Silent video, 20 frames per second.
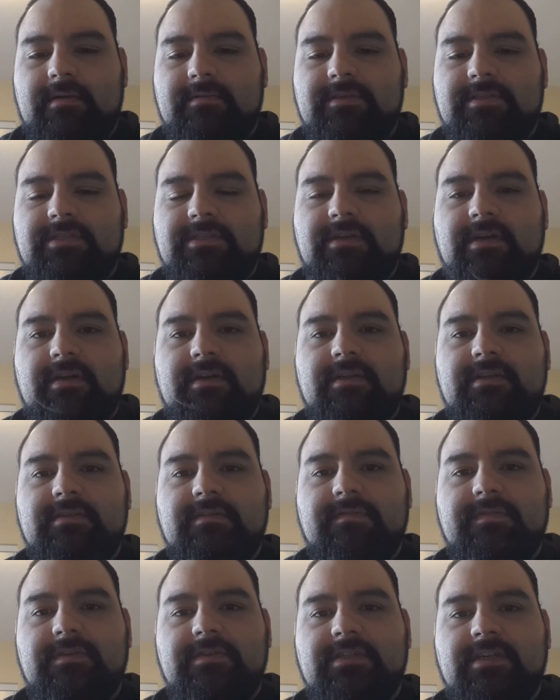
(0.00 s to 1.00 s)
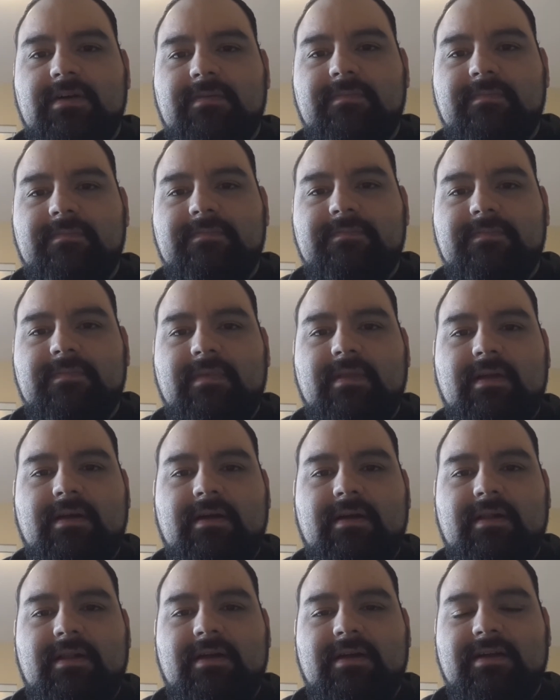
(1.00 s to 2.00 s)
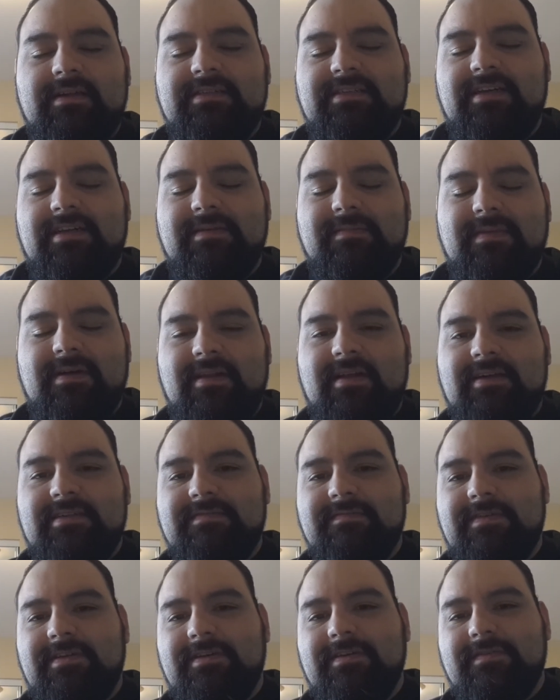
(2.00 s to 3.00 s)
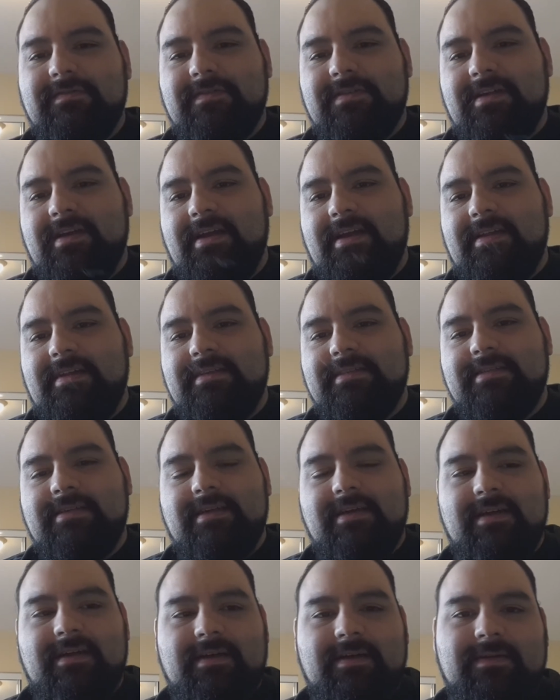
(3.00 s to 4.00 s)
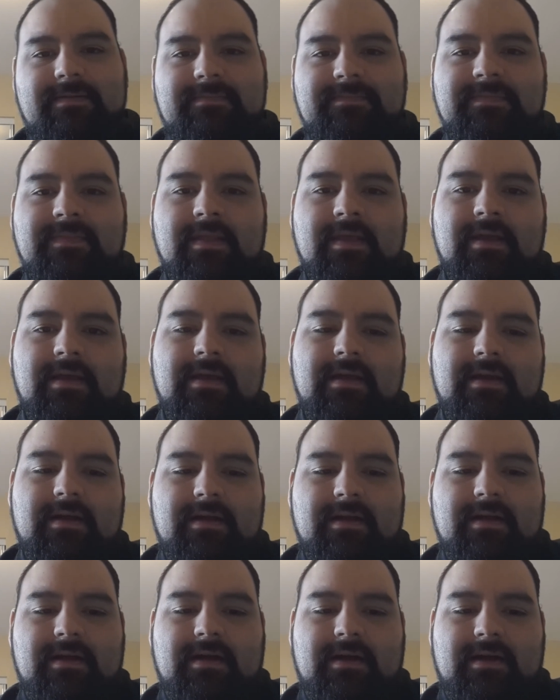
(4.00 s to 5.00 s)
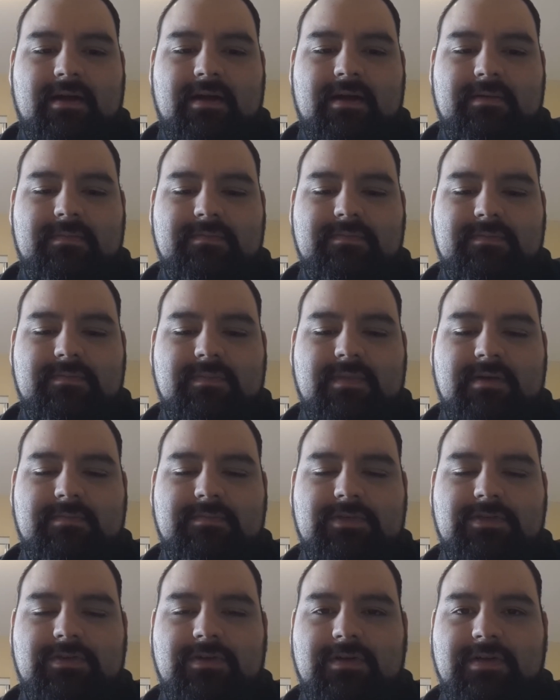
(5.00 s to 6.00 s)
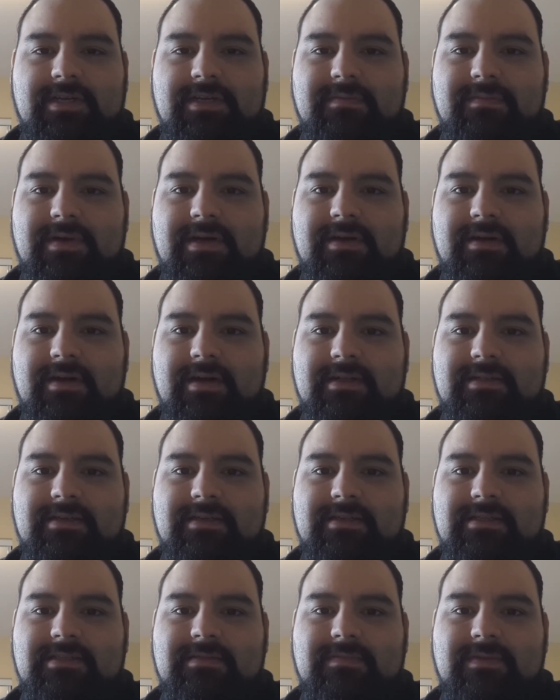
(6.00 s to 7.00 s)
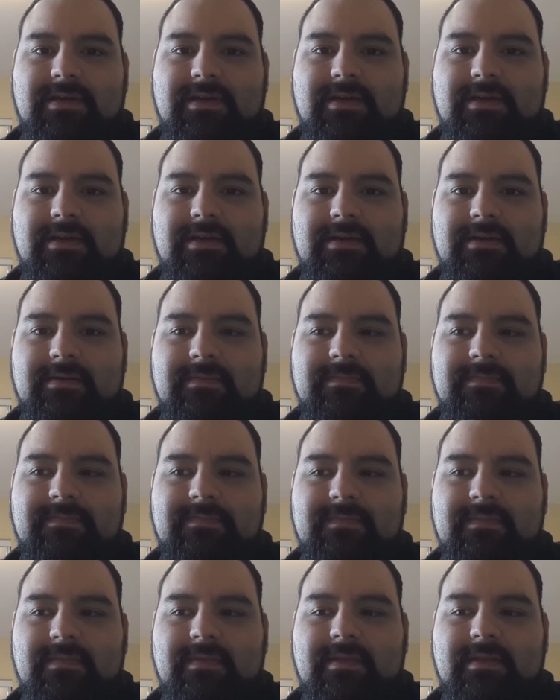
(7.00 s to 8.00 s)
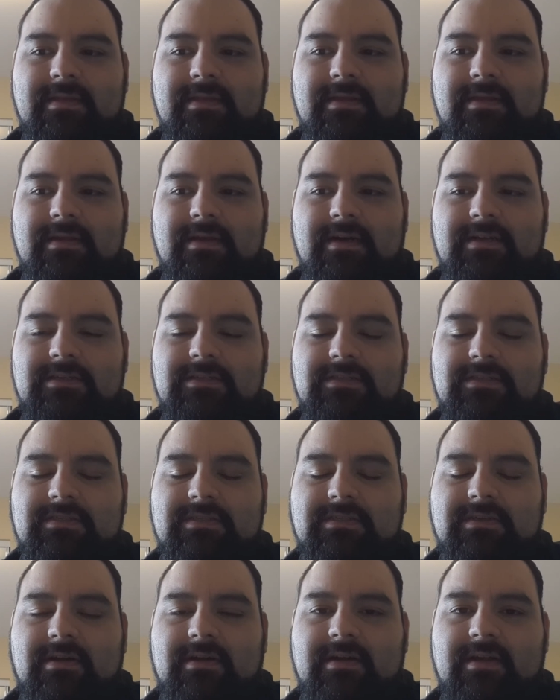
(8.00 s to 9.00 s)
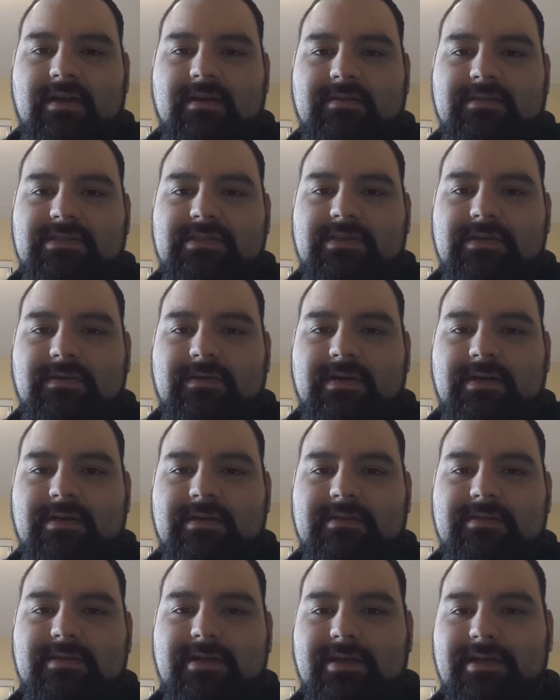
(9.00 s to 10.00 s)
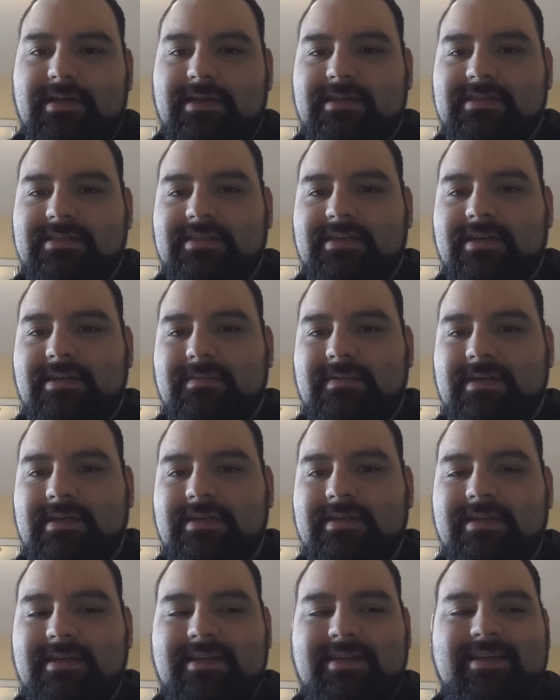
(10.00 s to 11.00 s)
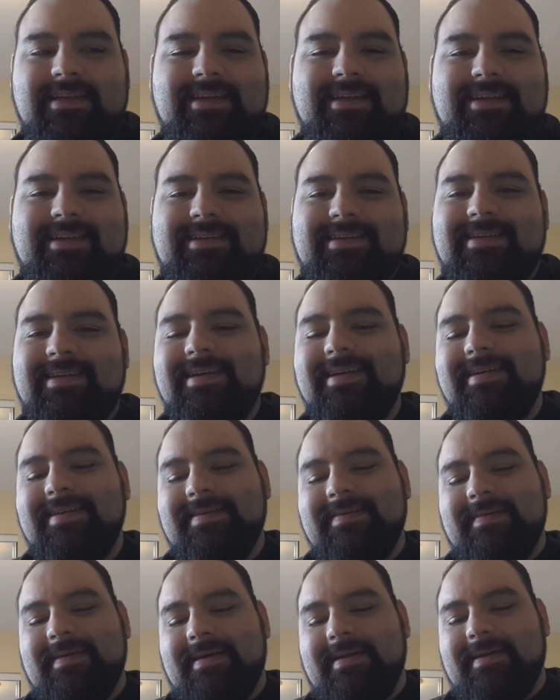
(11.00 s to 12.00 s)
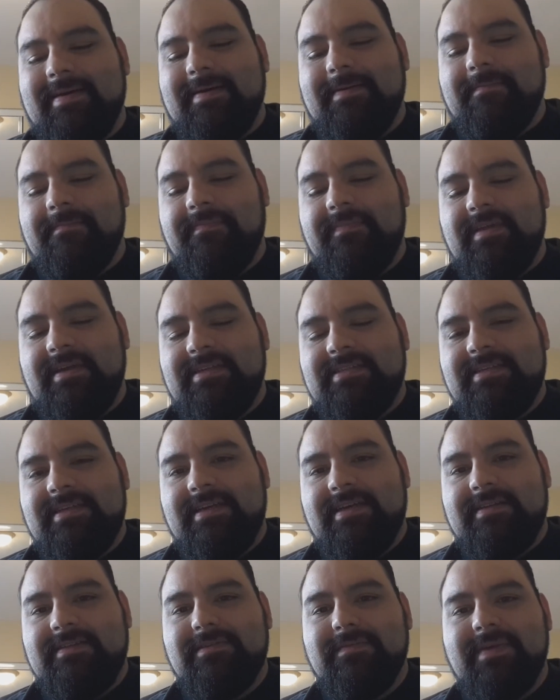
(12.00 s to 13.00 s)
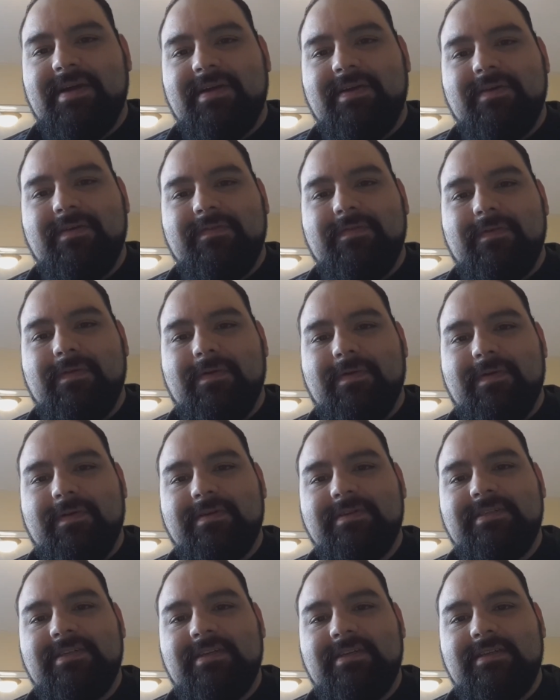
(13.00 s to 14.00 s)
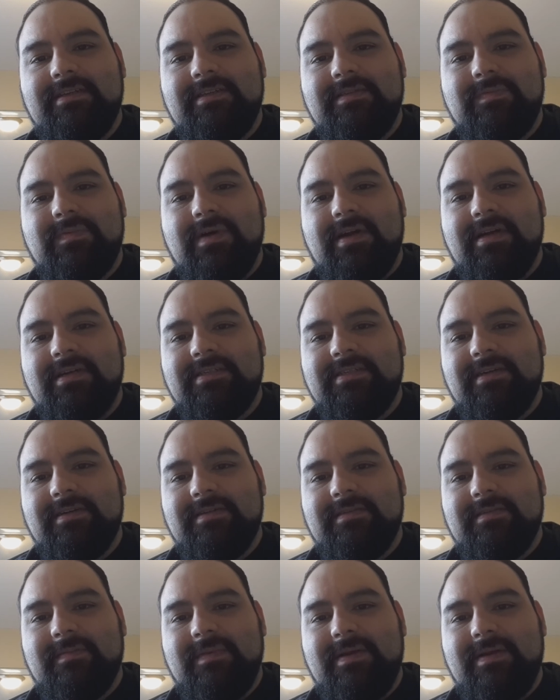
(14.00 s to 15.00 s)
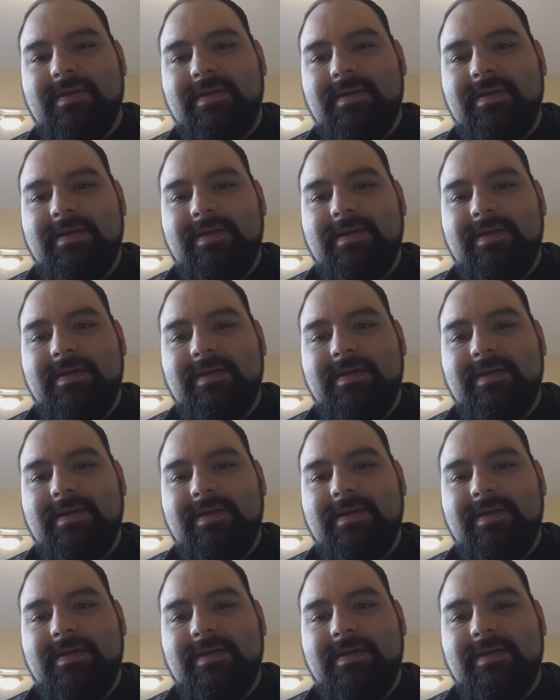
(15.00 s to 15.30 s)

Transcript: Just starting these reviews up, like I said in my last video for the Hades. I'm sure I'll get better at this, but I'm just starting out, so take it easy on me. And, thanks again, Tobeco, for sending these products out to me.